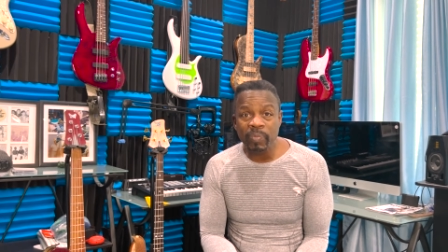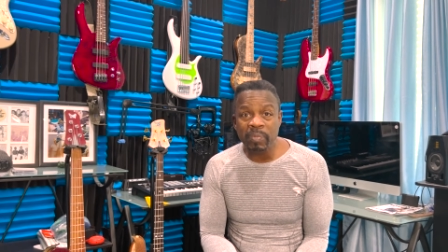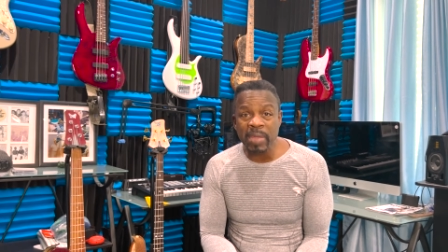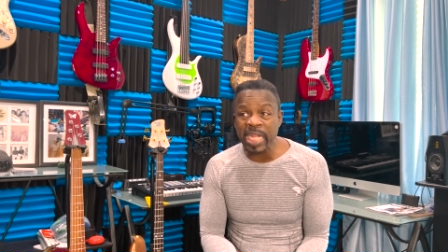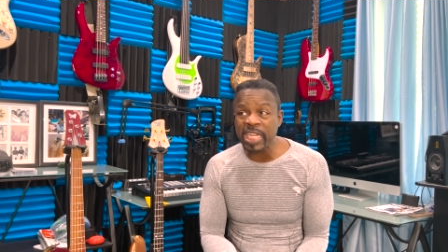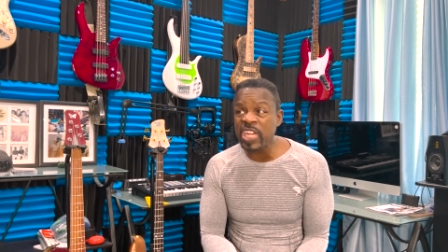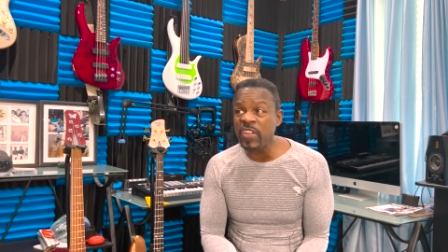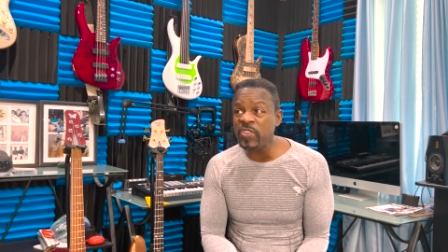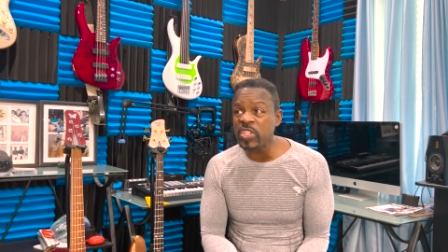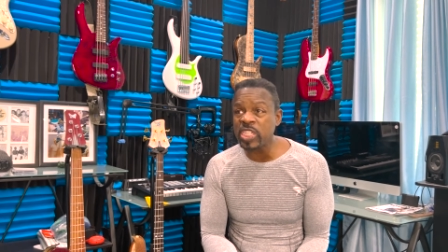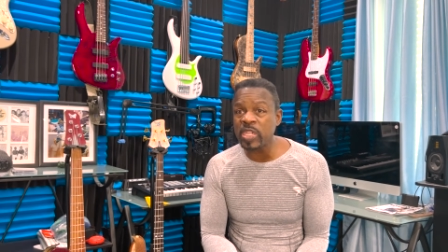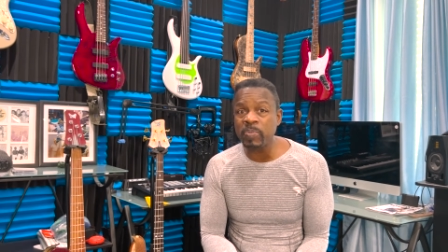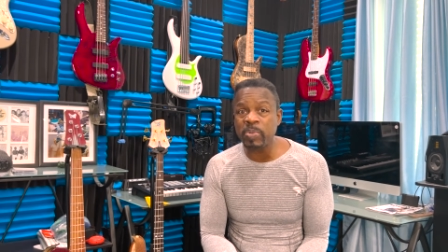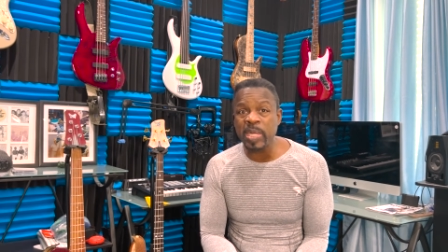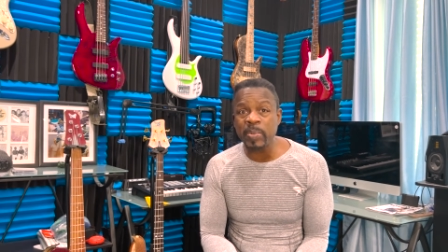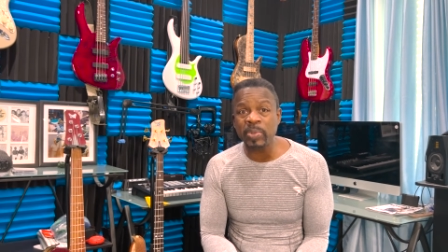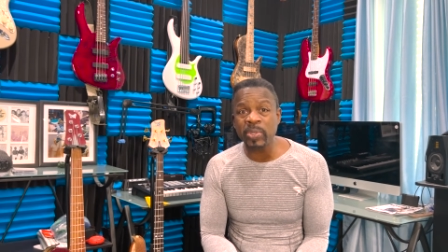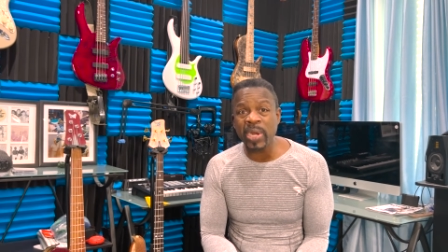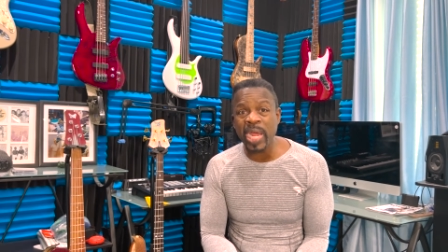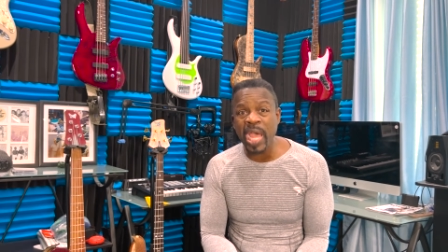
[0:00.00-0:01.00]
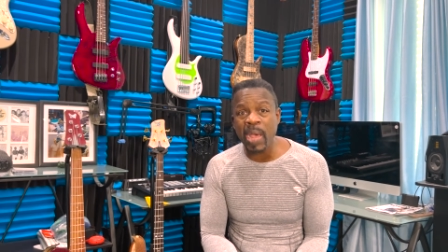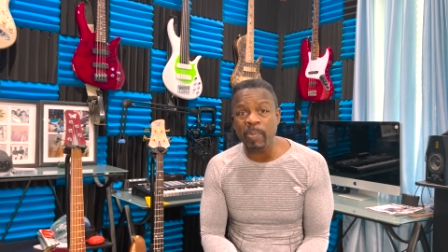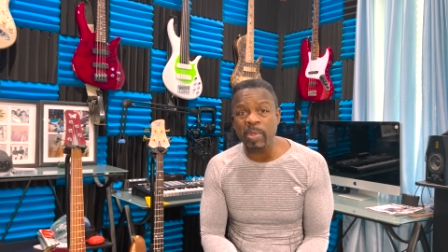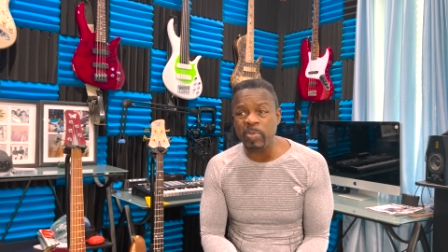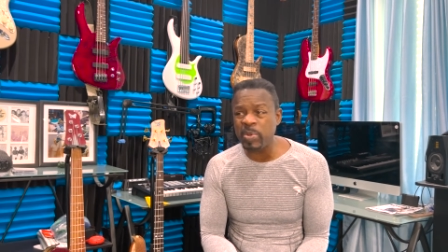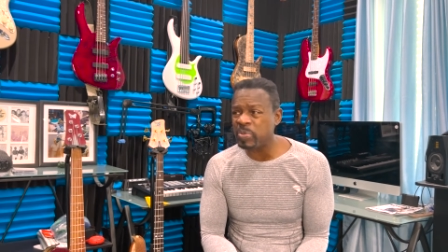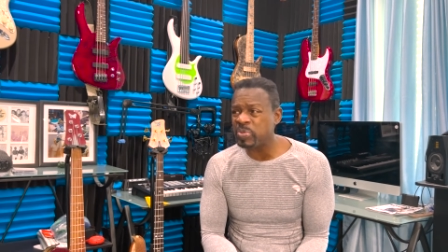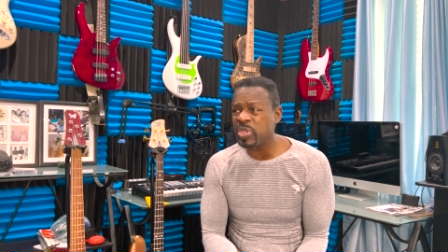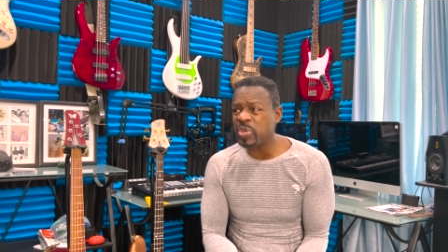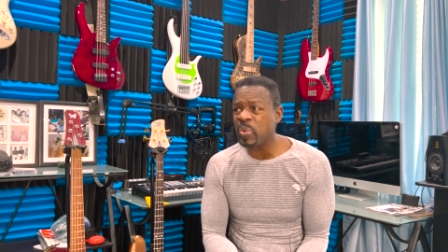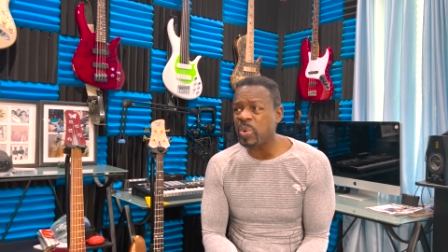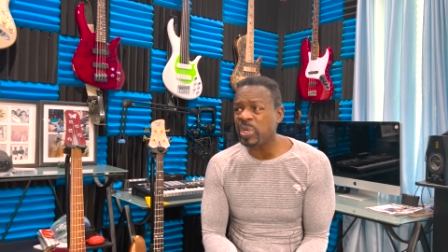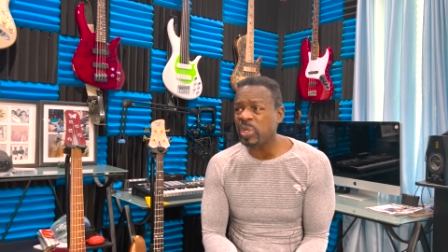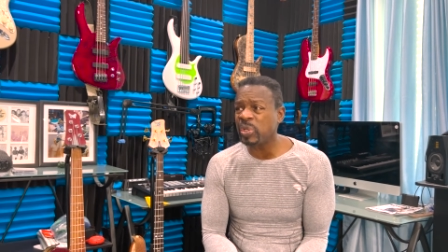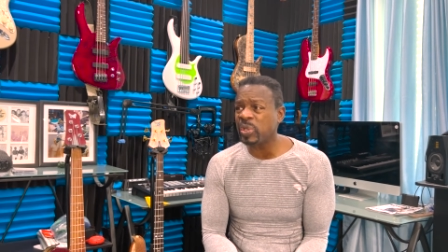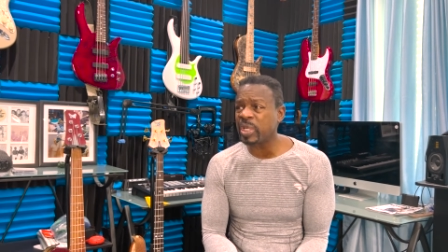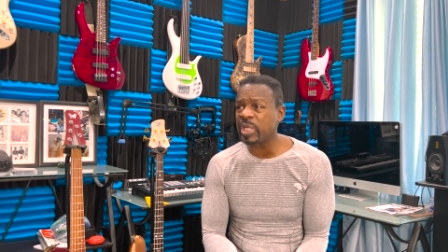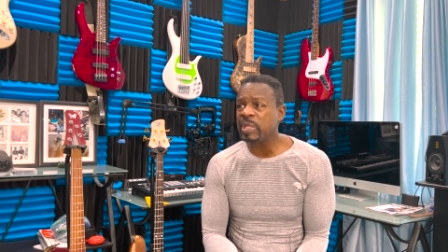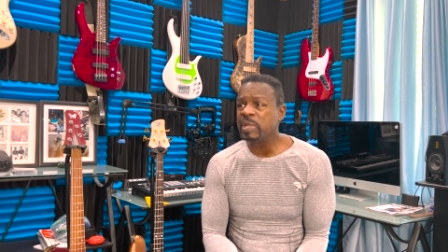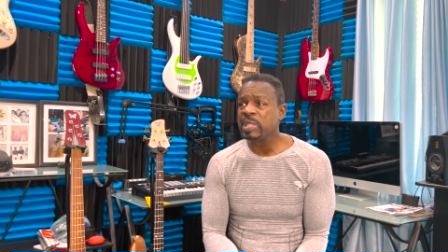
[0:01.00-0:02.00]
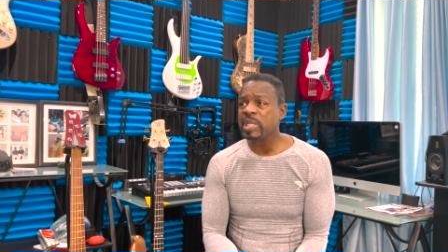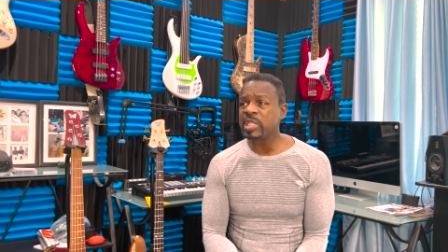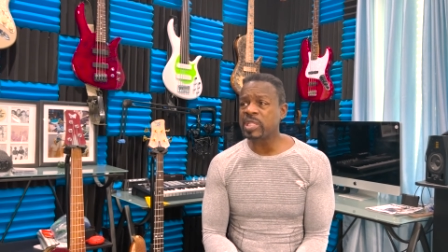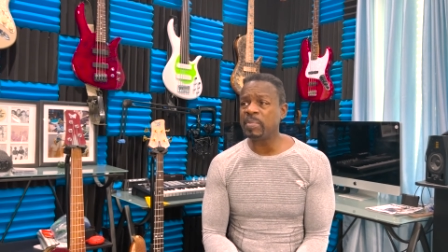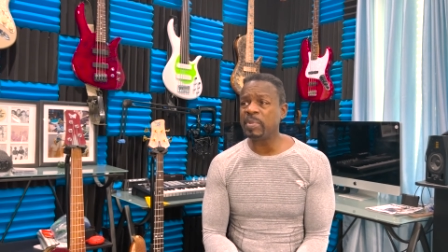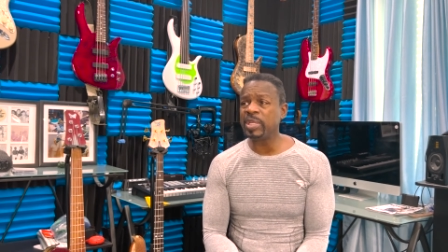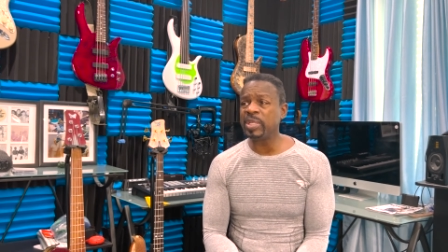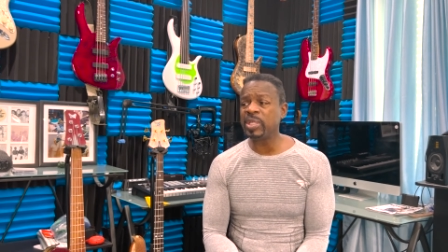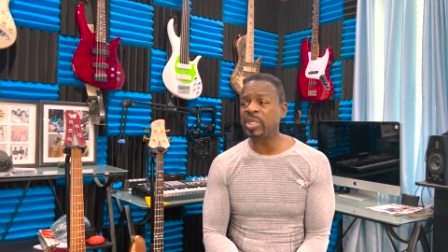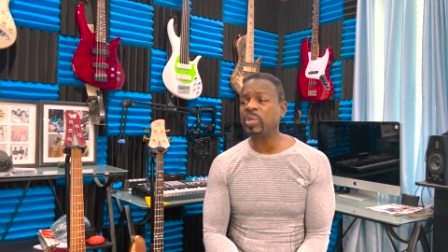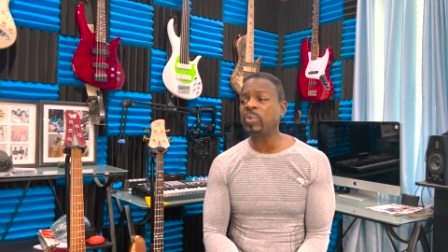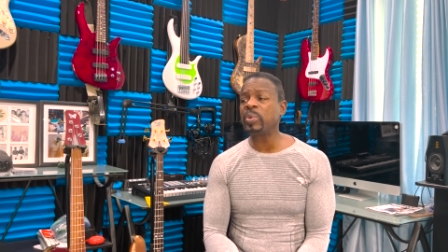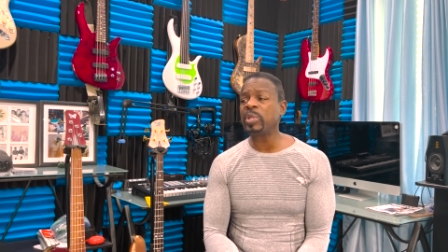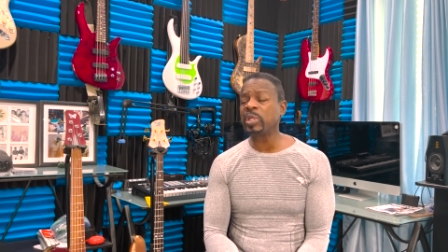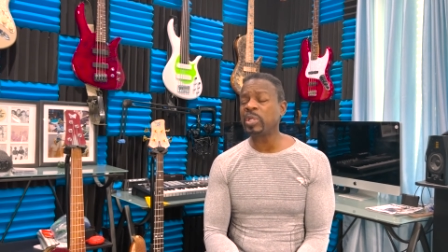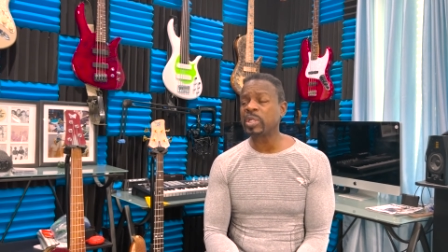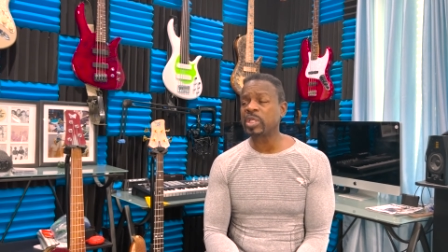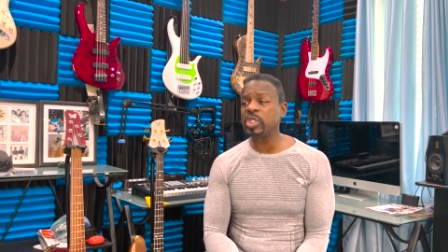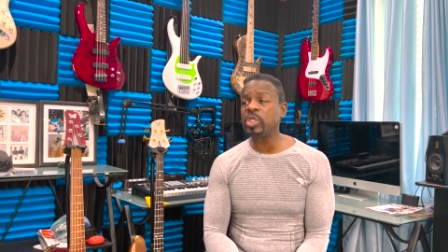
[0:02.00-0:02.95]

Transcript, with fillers: Magnificent people are happy people. You don't want to look at somebody. You don't want to look.